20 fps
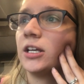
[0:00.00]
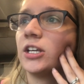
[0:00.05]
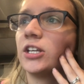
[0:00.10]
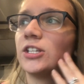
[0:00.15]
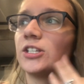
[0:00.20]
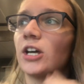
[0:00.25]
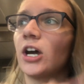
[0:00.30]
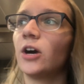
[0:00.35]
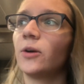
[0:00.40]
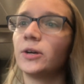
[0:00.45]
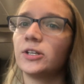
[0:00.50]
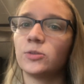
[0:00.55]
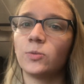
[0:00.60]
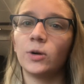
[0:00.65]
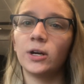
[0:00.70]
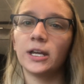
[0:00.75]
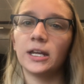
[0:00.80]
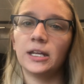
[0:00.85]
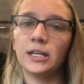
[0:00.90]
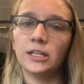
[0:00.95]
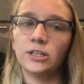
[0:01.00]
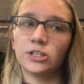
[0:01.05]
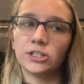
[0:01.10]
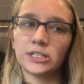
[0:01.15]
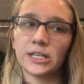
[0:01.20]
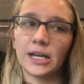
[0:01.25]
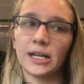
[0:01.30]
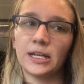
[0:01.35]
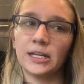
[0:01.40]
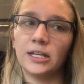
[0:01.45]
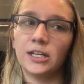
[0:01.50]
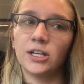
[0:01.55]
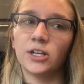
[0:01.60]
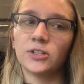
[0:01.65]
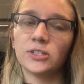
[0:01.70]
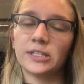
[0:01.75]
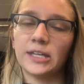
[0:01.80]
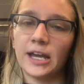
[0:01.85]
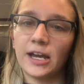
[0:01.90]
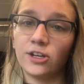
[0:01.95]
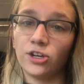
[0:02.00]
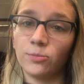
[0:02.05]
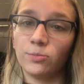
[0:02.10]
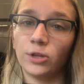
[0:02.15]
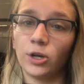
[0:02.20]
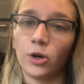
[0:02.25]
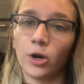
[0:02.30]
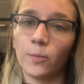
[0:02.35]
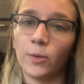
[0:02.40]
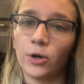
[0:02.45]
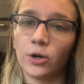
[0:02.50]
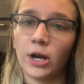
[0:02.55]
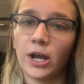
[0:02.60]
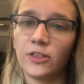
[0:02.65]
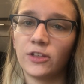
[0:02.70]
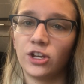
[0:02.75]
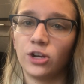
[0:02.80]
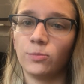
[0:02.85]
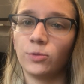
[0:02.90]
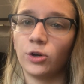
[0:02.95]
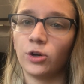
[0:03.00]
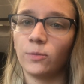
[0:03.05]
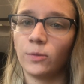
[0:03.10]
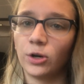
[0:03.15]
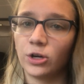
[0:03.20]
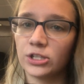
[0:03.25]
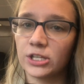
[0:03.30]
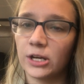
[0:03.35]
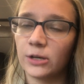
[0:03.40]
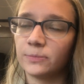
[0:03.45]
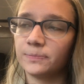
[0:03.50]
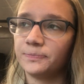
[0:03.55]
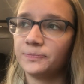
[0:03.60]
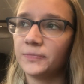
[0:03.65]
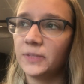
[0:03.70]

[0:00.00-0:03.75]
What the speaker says: So I swung in, he looked at it, and he goes, yeah, your blower motor, I think your blower motor's out.